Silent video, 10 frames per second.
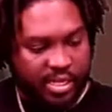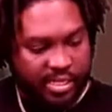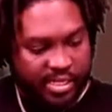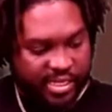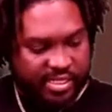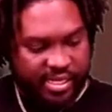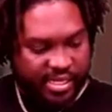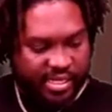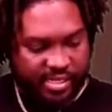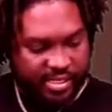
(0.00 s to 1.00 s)
this
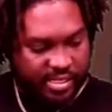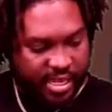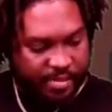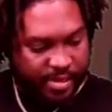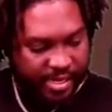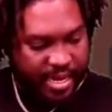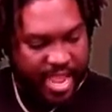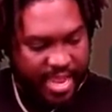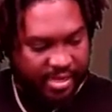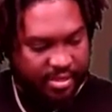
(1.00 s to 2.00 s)
is a
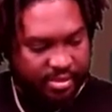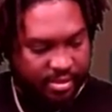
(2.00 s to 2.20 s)
Manhattan.